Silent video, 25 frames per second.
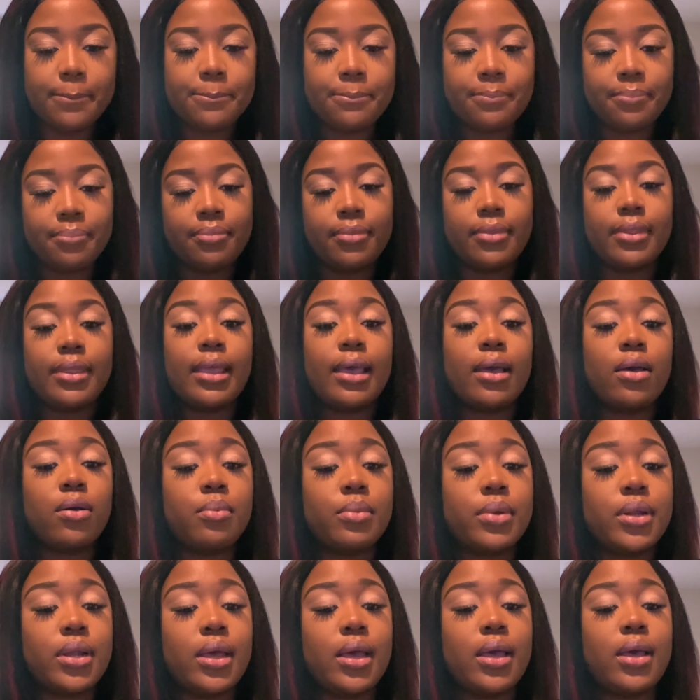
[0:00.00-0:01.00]
Now
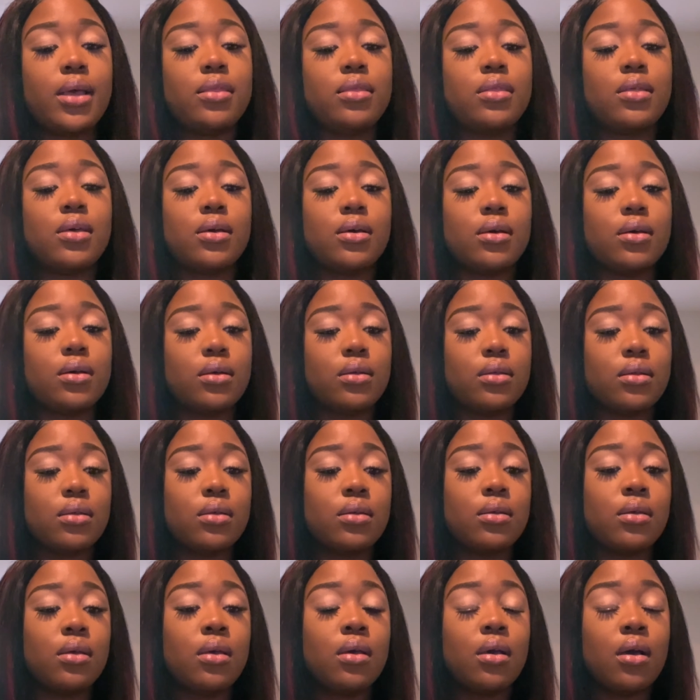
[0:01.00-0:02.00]
I'm gonna add the
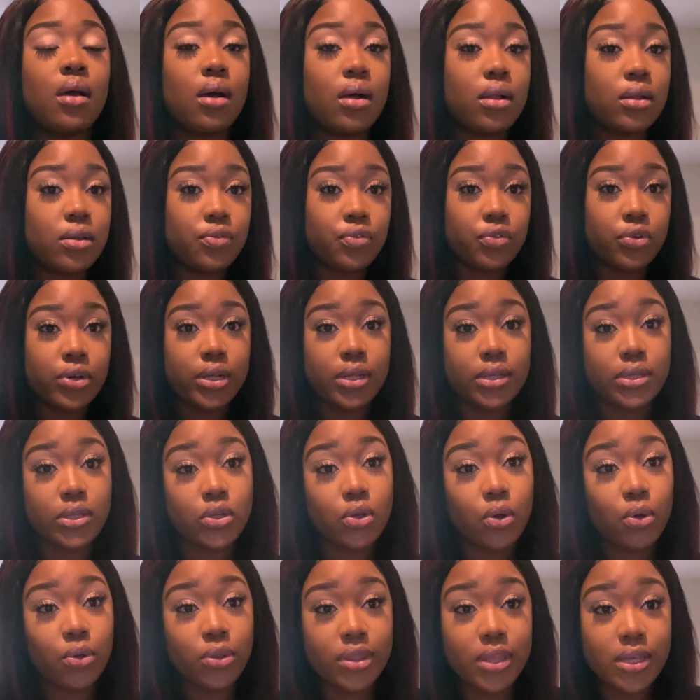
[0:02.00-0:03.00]
olive oil.
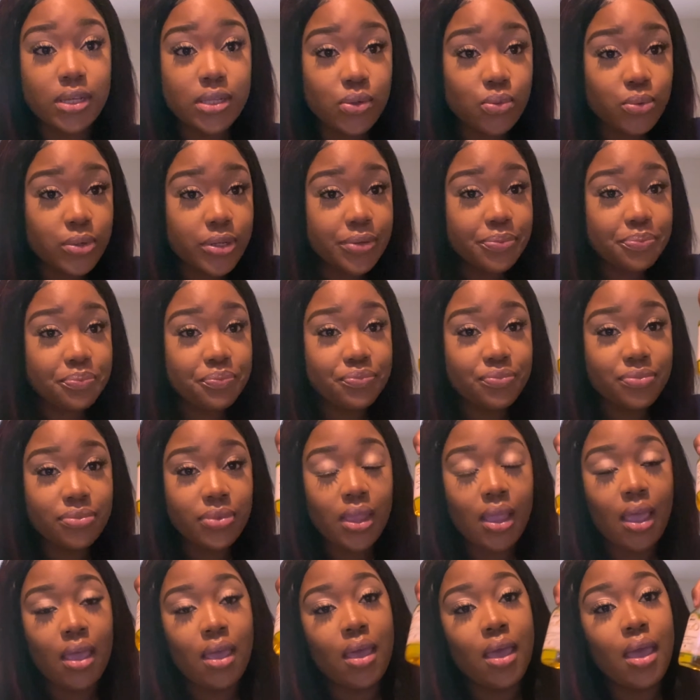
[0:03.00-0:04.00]
So this one,
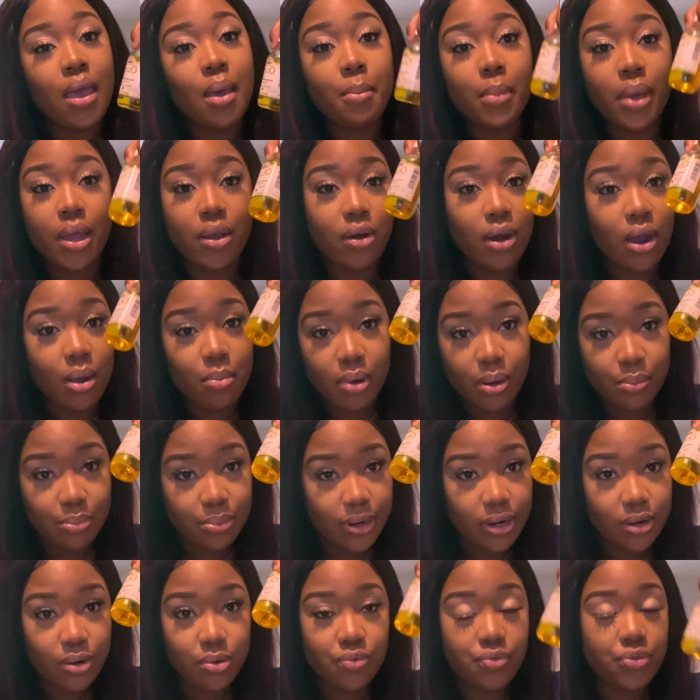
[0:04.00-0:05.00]
my grandma
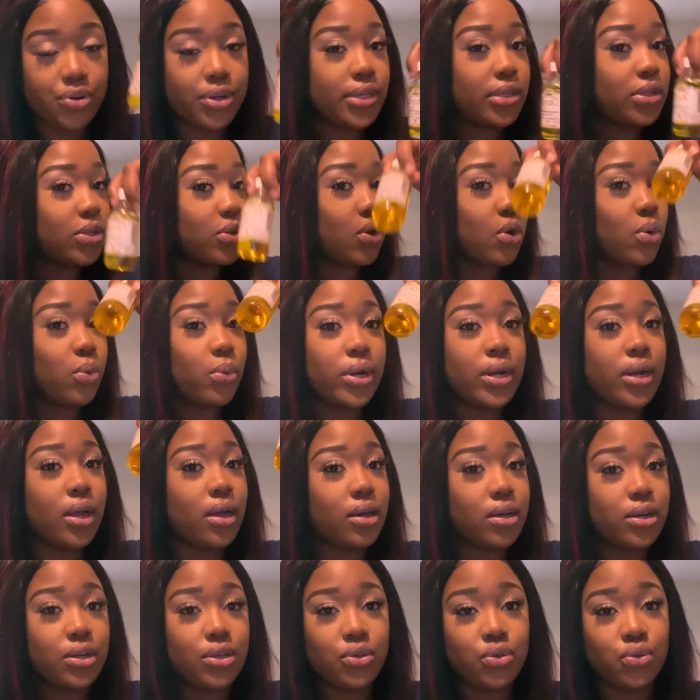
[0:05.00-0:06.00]
prayed over it, so we're not
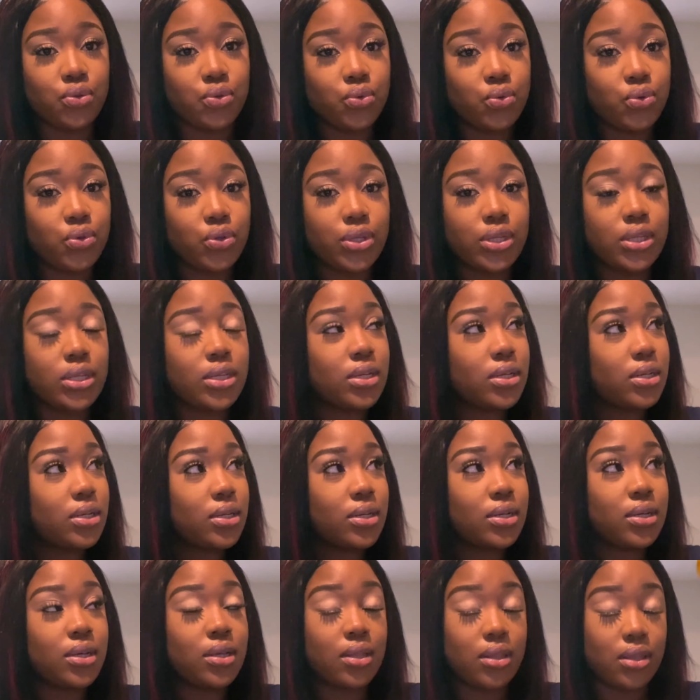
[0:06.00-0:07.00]
gonna use
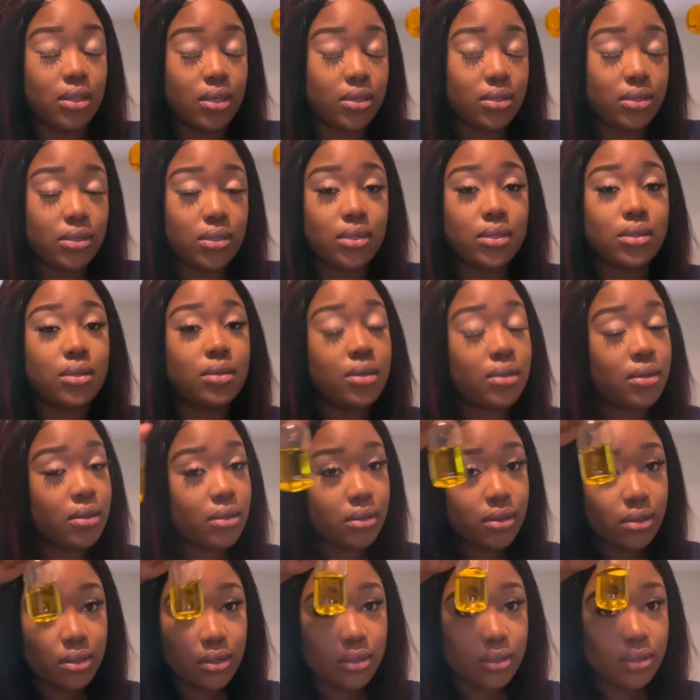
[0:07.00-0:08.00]
this.
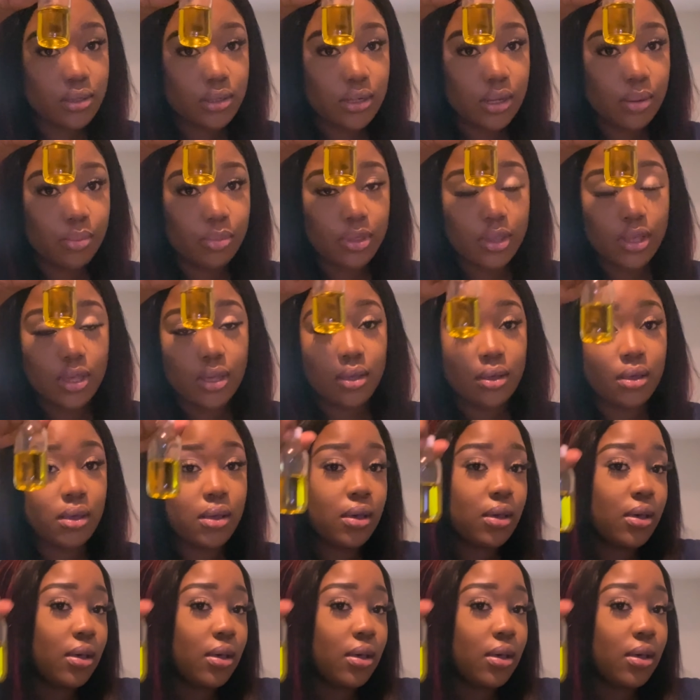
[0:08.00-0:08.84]
They're the same thing.